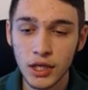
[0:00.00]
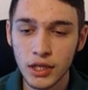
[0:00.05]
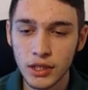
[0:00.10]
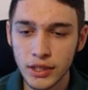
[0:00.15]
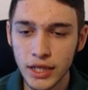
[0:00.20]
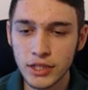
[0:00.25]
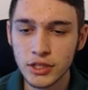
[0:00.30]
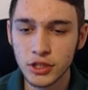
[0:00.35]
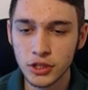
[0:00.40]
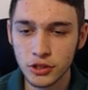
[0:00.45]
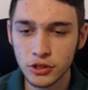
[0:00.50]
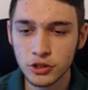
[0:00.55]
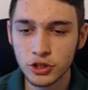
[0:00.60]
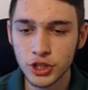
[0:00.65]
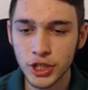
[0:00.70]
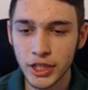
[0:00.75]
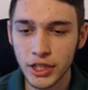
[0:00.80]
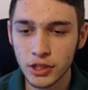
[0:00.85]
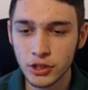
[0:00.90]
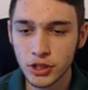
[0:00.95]
That's a good
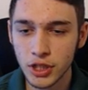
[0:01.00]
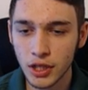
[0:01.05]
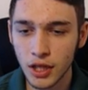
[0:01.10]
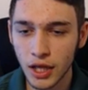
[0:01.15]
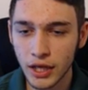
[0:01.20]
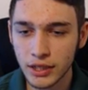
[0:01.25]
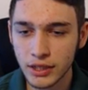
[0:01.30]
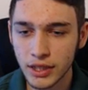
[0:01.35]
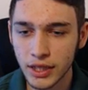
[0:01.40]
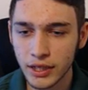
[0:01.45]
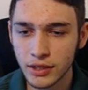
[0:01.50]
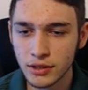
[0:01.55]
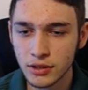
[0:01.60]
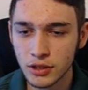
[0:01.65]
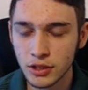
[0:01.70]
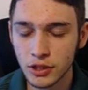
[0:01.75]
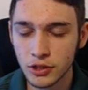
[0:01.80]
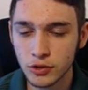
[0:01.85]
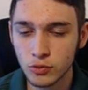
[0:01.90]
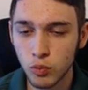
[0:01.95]
change. I like that,
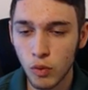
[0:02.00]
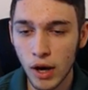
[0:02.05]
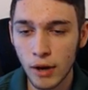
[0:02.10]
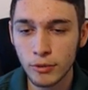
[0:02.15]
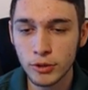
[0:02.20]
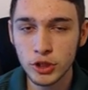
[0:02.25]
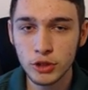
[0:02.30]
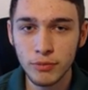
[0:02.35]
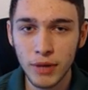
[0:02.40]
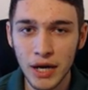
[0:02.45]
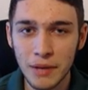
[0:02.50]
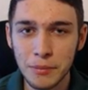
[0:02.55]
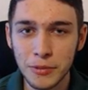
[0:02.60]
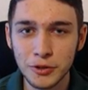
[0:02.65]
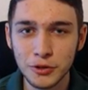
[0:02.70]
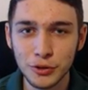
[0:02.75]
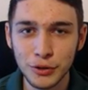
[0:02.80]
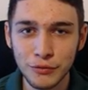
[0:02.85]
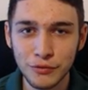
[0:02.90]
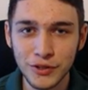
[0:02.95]
because why would you buy
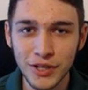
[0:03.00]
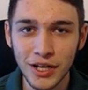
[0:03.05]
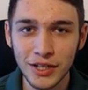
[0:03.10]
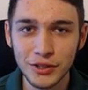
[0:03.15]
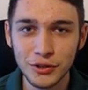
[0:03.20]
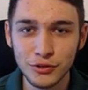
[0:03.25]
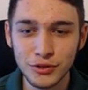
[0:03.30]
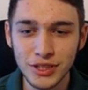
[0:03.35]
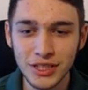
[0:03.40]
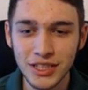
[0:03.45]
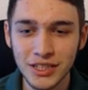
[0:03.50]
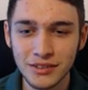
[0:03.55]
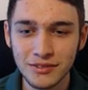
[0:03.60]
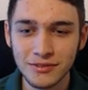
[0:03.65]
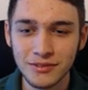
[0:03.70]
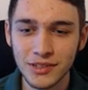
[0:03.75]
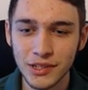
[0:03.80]
Pursuit if you're not using it?